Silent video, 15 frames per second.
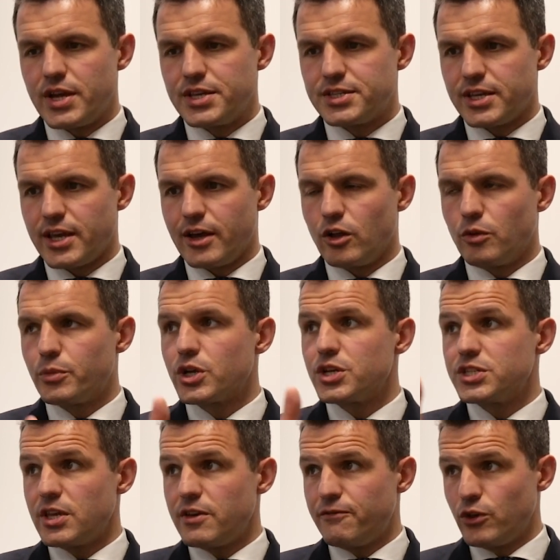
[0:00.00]
ACL,
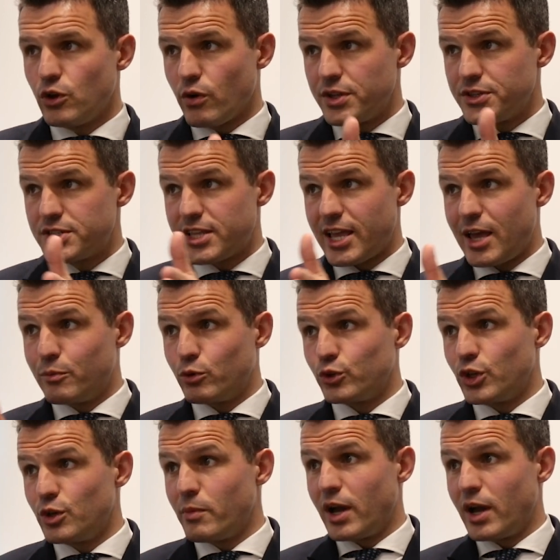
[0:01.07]
because if you're unstable, you